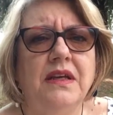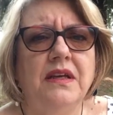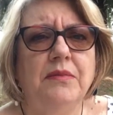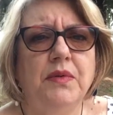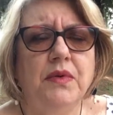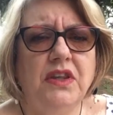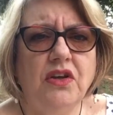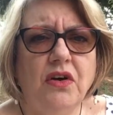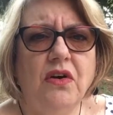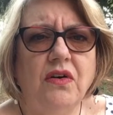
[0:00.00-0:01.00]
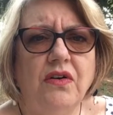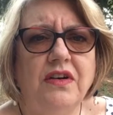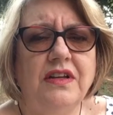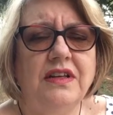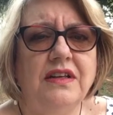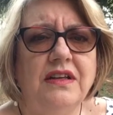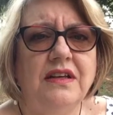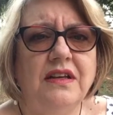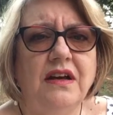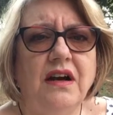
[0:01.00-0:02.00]
But with God,
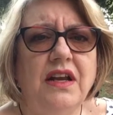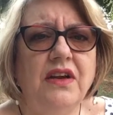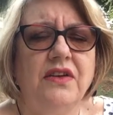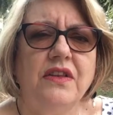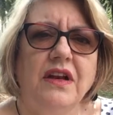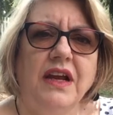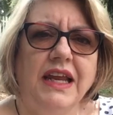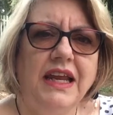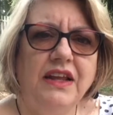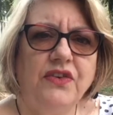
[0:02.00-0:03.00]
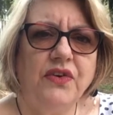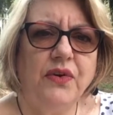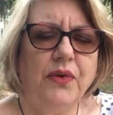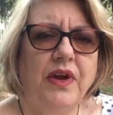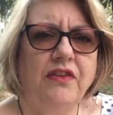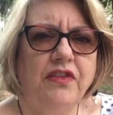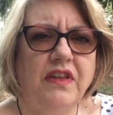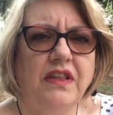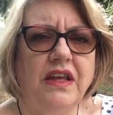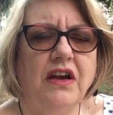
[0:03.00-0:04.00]
I know that I can get through everything.